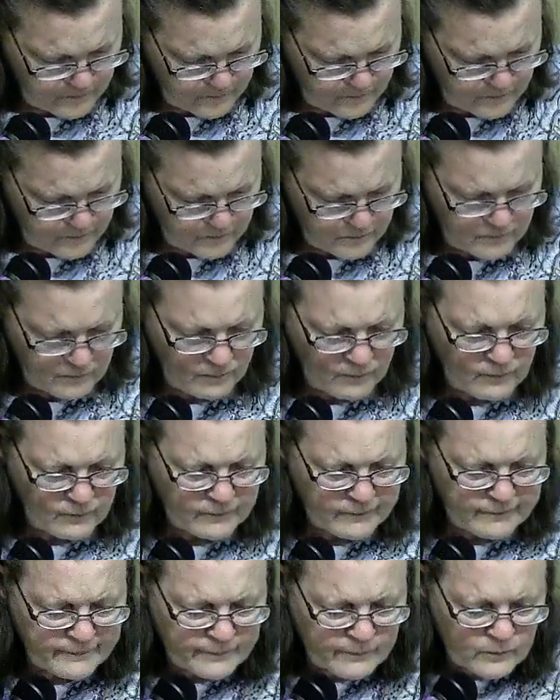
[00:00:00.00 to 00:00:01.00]
For I am
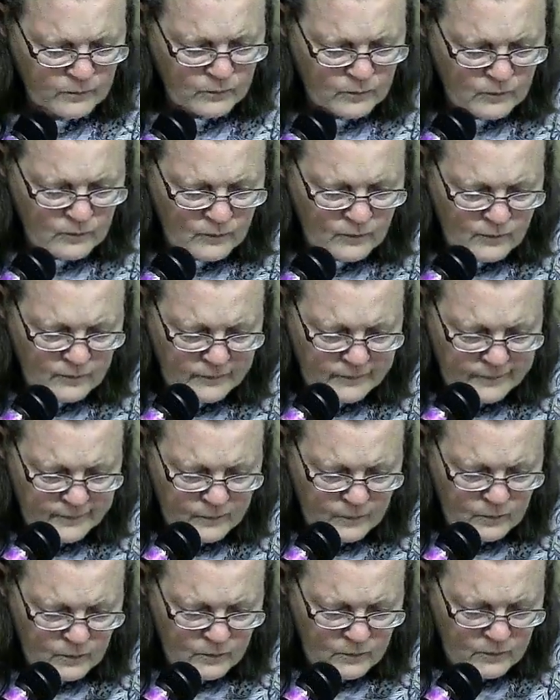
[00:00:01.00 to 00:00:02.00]
the Lord, I
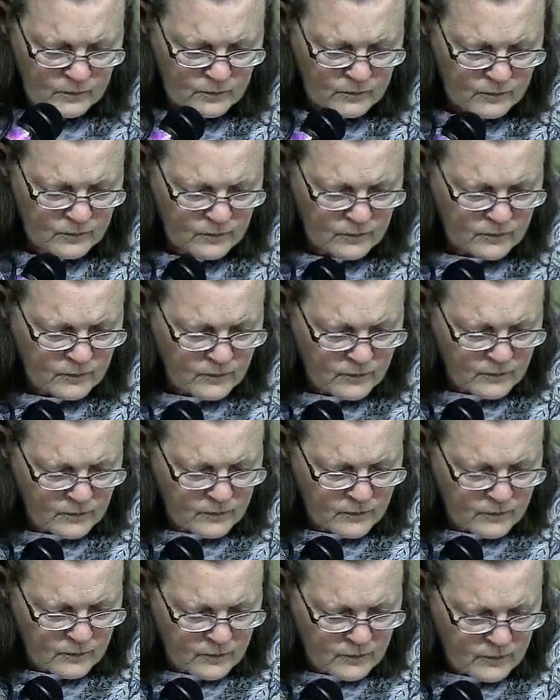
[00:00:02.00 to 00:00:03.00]
change not.
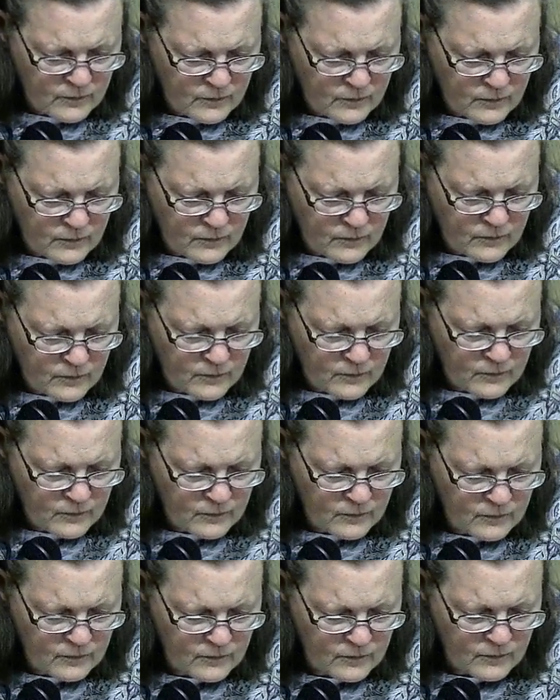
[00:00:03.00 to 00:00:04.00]
Therefore,
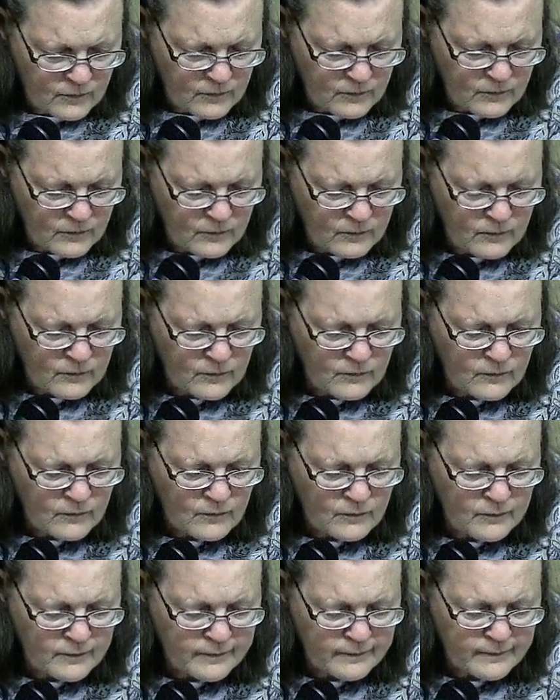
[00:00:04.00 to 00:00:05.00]
ye sons
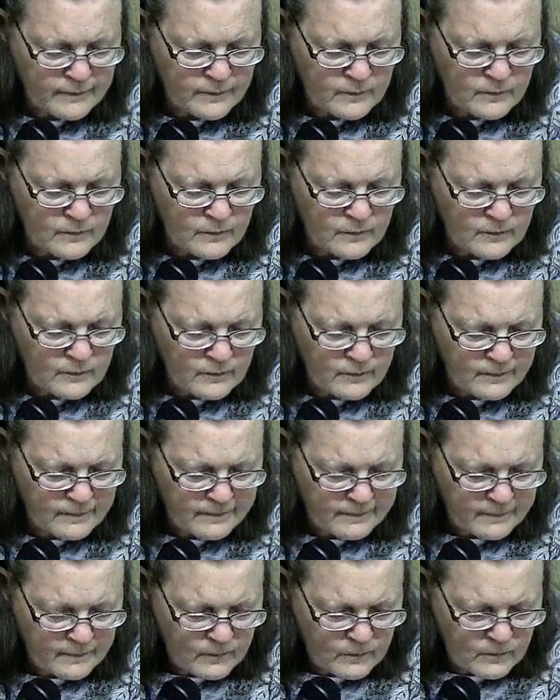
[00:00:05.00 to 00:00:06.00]
of Jacob are
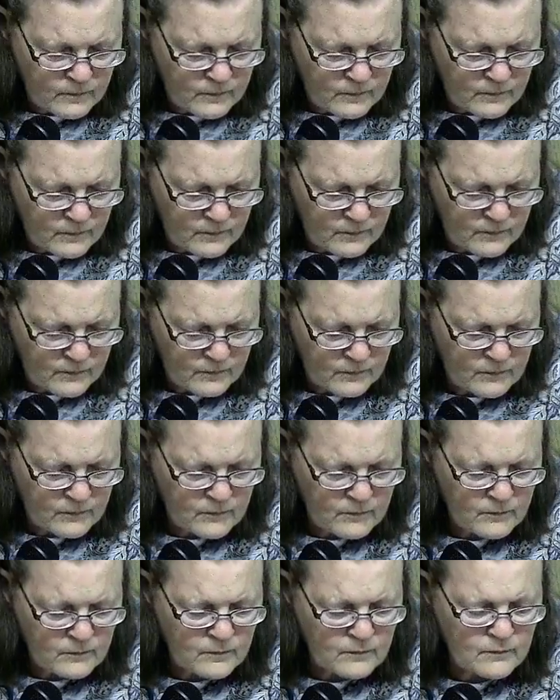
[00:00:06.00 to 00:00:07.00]
not consumed.
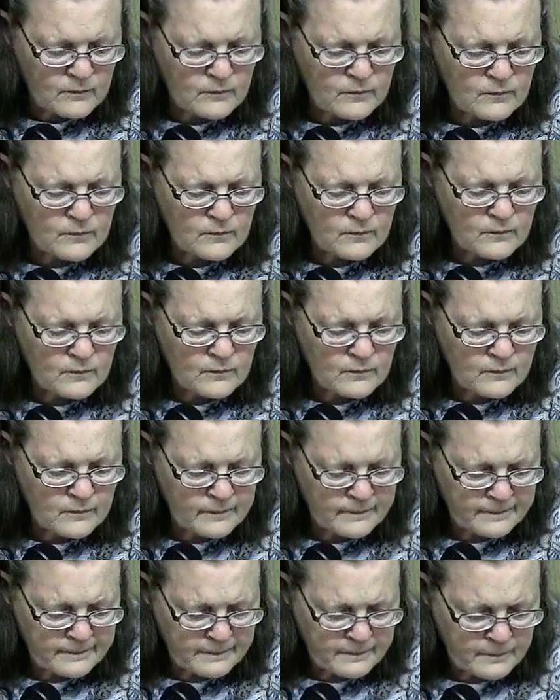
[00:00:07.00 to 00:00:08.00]

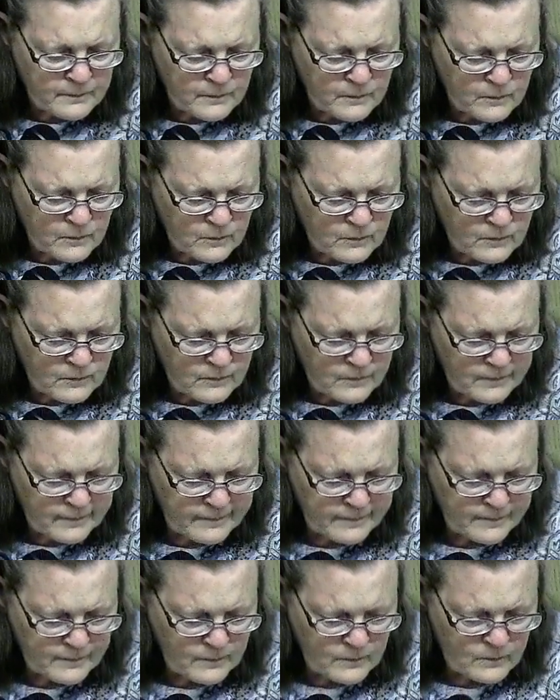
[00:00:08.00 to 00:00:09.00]
Even from the days
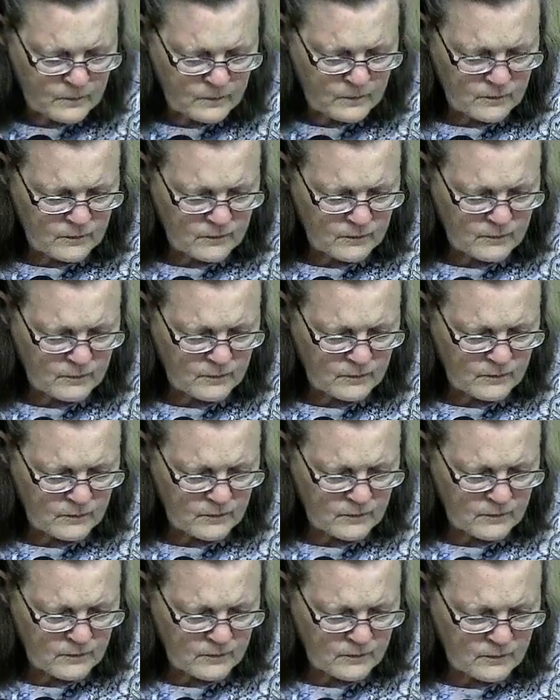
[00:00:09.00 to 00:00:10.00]
of your fathers ye
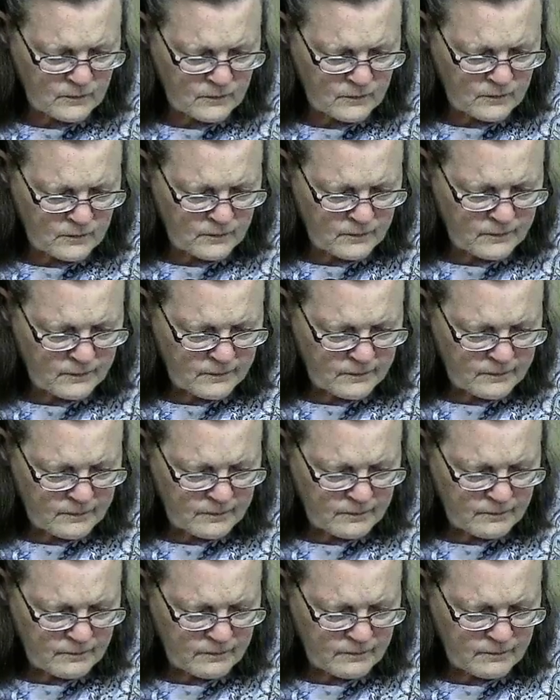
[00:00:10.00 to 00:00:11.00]
are gone away
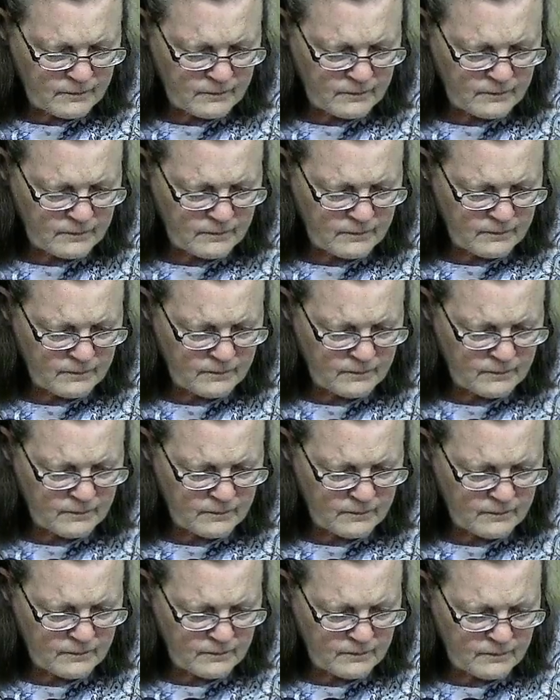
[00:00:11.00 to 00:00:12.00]
from mine
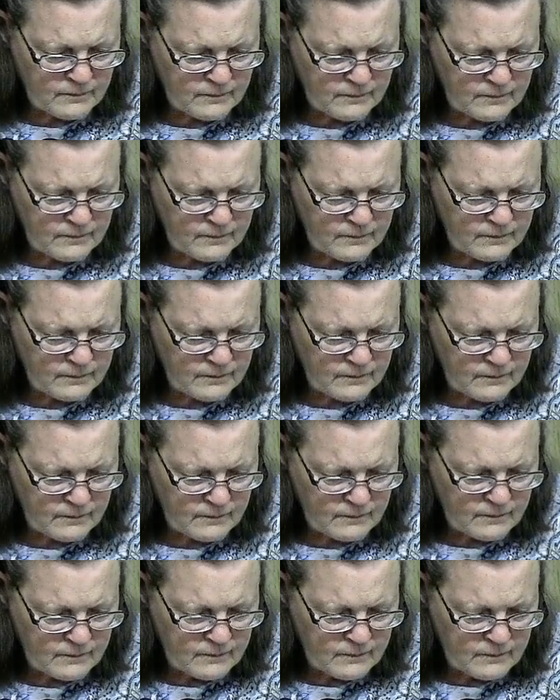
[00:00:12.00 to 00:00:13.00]
ordinances,
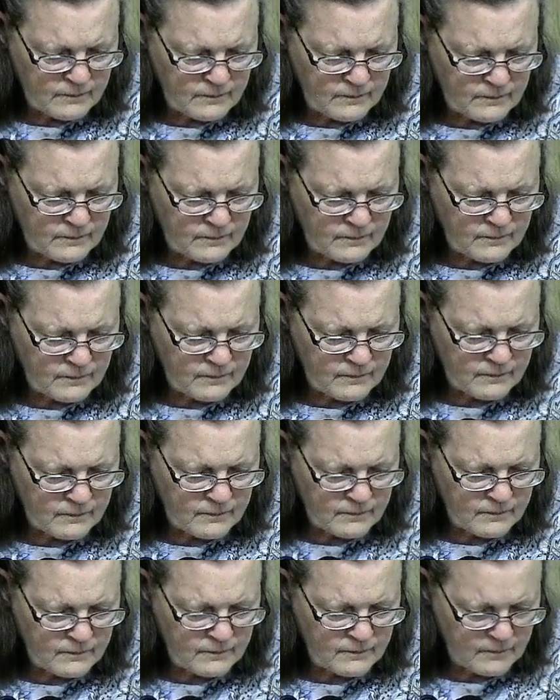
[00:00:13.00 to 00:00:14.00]
and have not
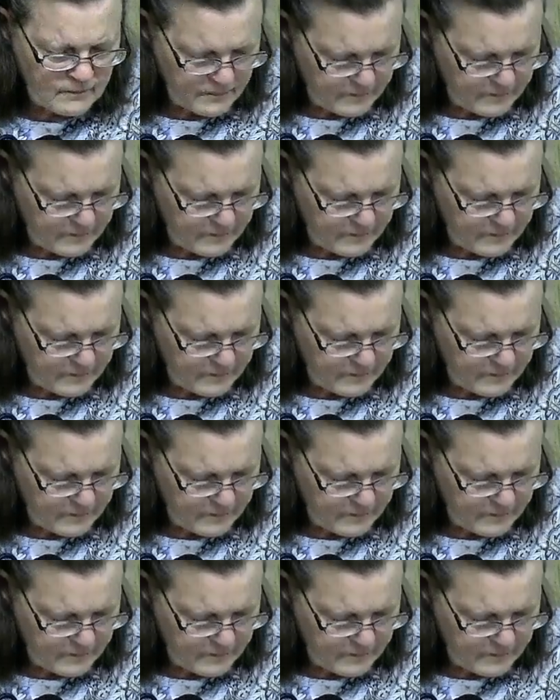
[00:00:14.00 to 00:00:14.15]
kept